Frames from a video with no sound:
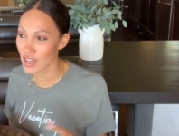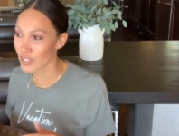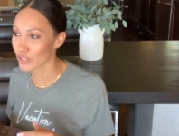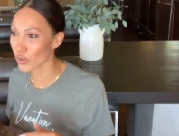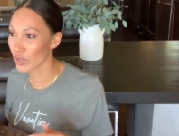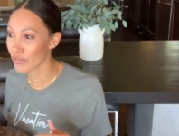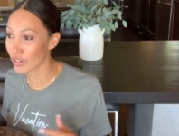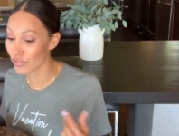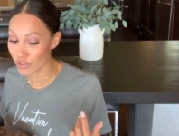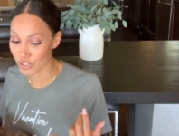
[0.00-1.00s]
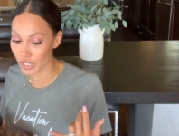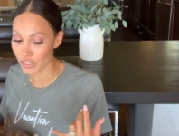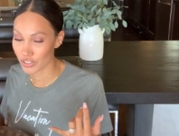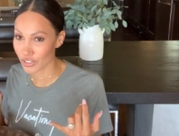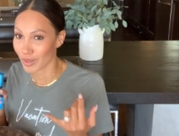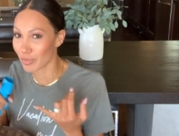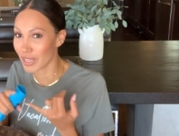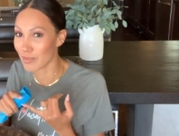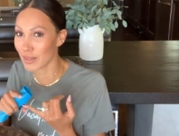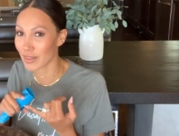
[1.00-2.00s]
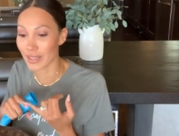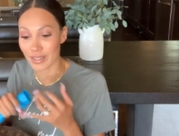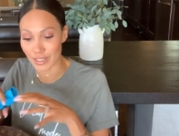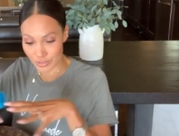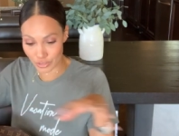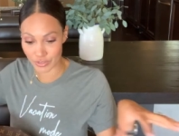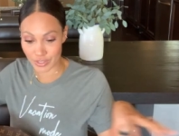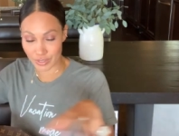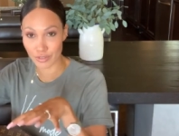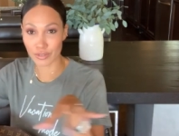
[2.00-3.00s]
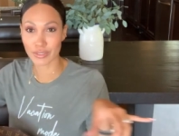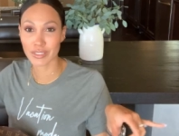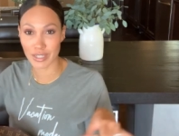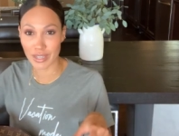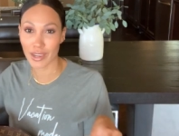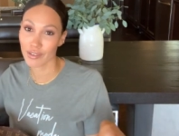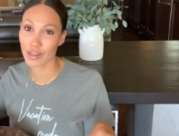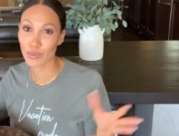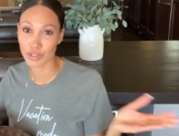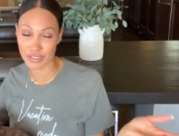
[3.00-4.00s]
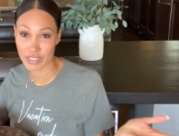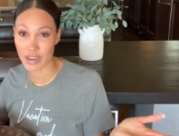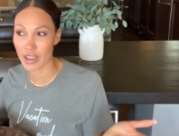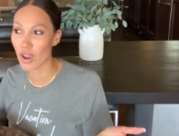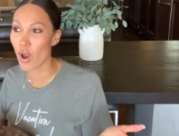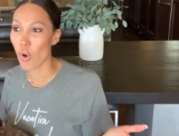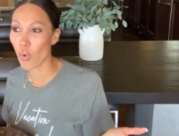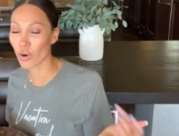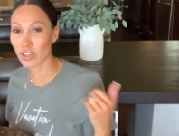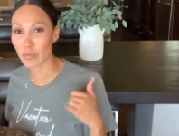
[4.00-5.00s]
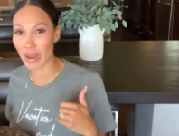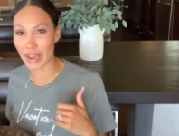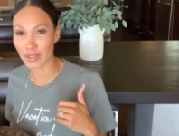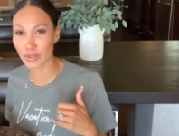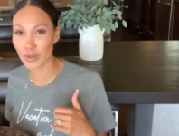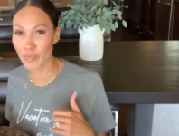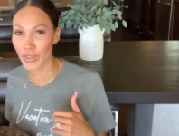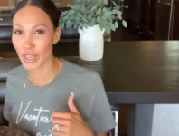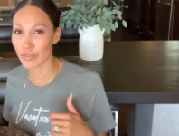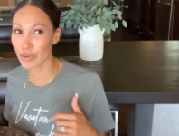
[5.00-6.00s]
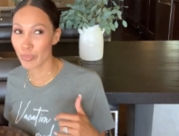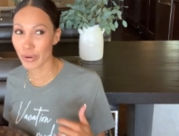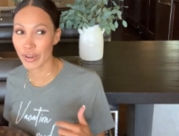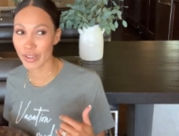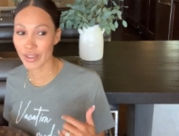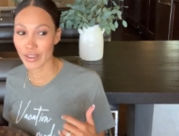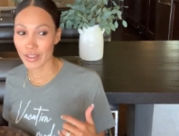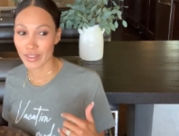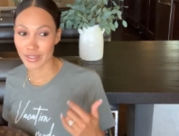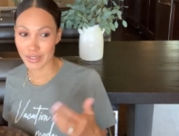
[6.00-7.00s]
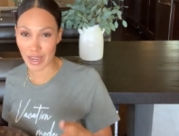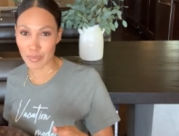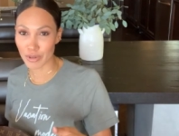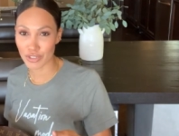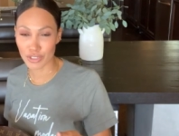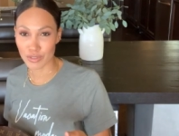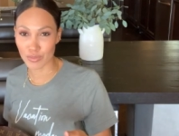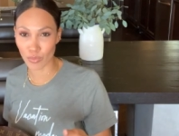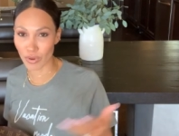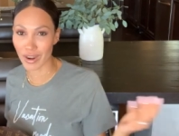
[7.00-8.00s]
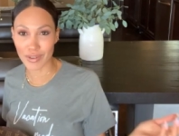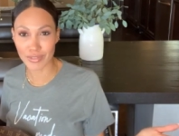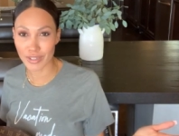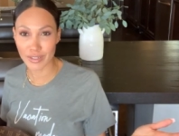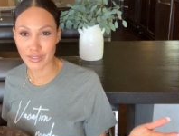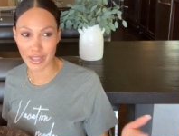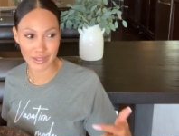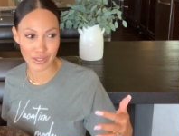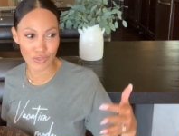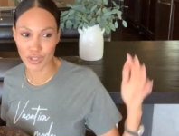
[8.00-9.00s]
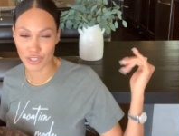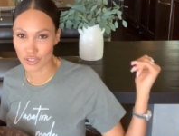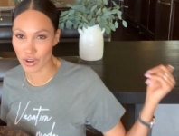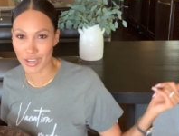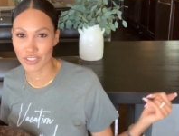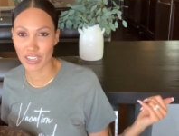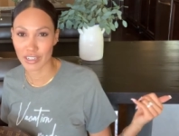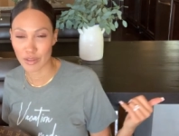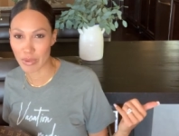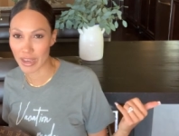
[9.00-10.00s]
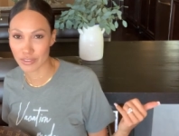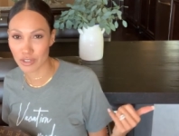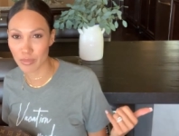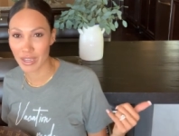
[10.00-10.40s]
So even if you change the baby like in the little seating area where you're sitting or in the bathroom, if you put the diaper just wherever, like even in the trash can in the bathroom,